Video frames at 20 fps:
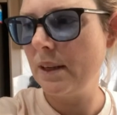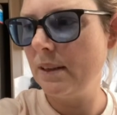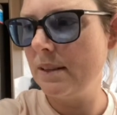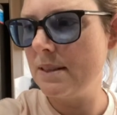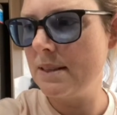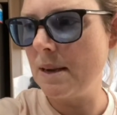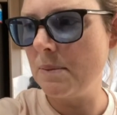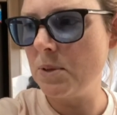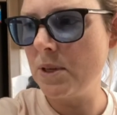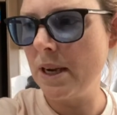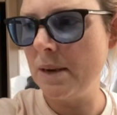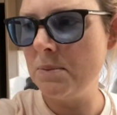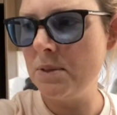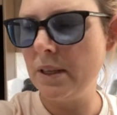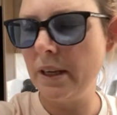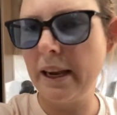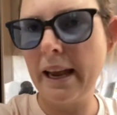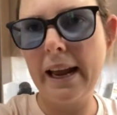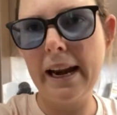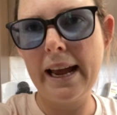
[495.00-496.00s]
Sometimes you
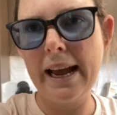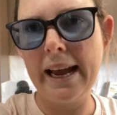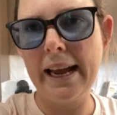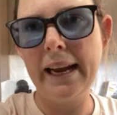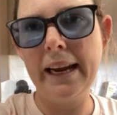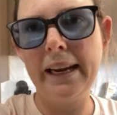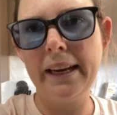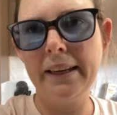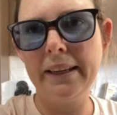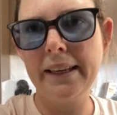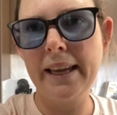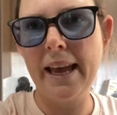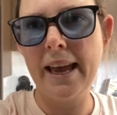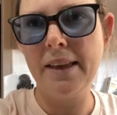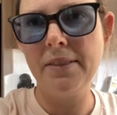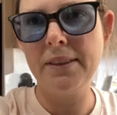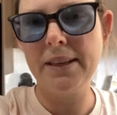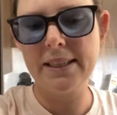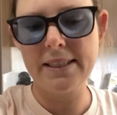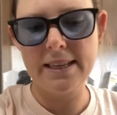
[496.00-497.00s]
get a
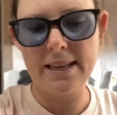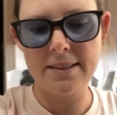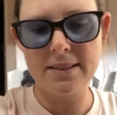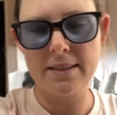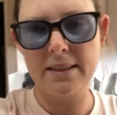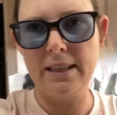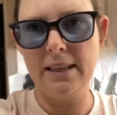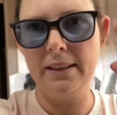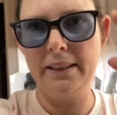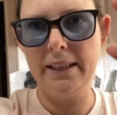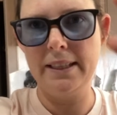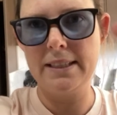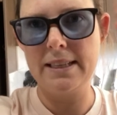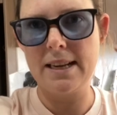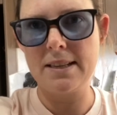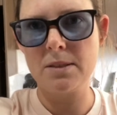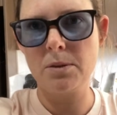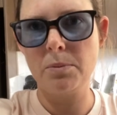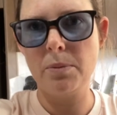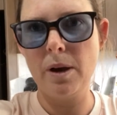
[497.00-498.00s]
can that the lid
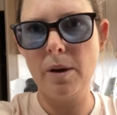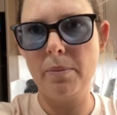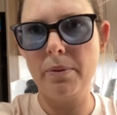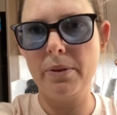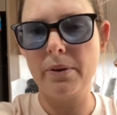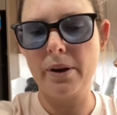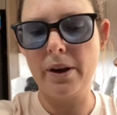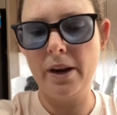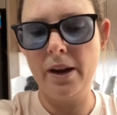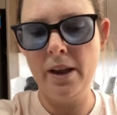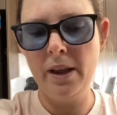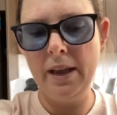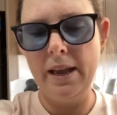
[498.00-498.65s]
doesn't pop through,